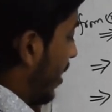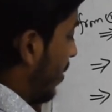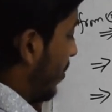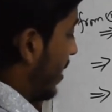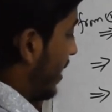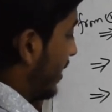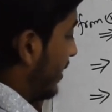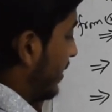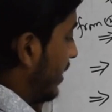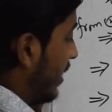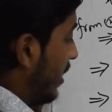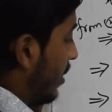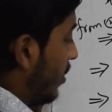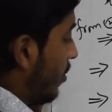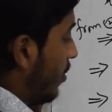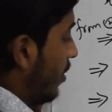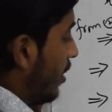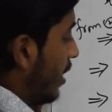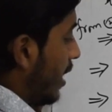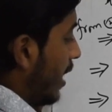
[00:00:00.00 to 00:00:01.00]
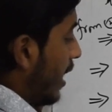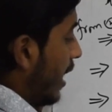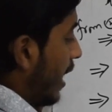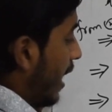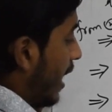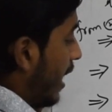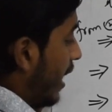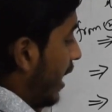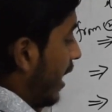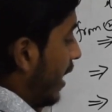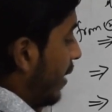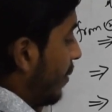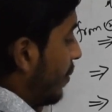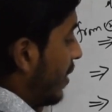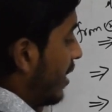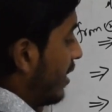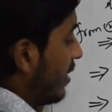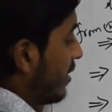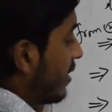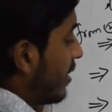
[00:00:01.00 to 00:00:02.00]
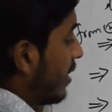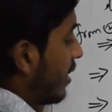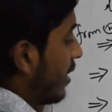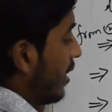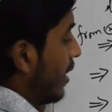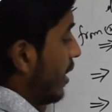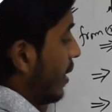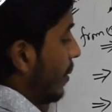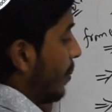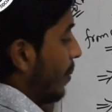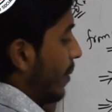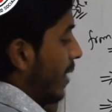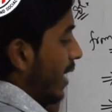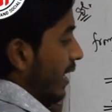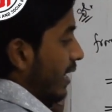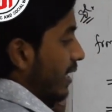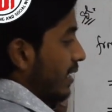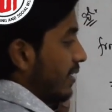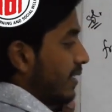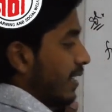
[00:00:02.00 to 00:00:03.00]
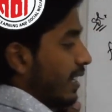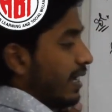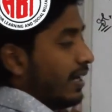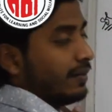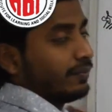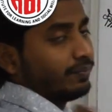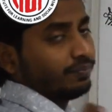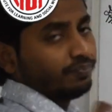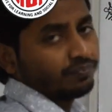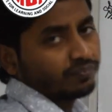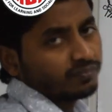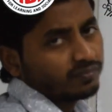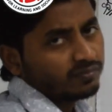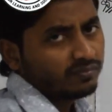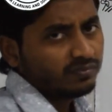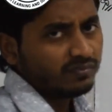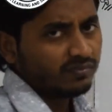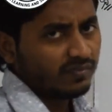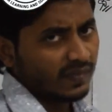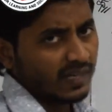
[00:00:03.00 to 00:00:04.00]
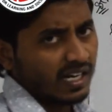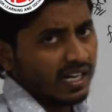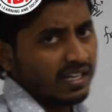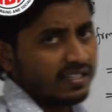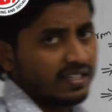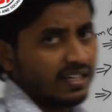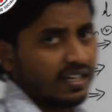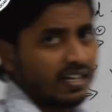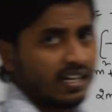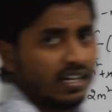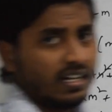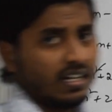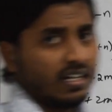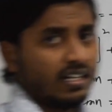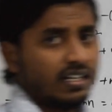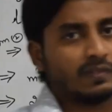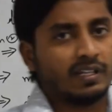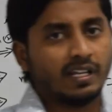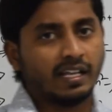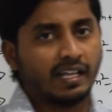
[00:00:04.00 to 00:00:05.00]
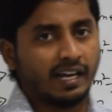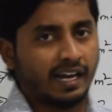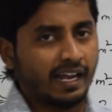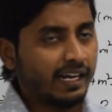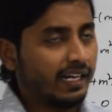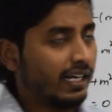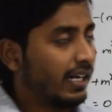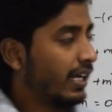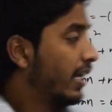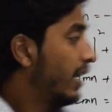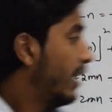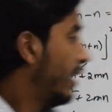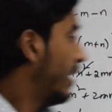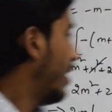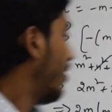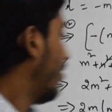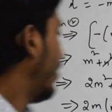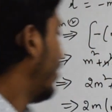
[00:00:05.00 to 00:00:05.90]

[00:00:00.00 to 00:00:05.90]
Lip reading: M as 0 and M is minus N. Isn't it? Right? Now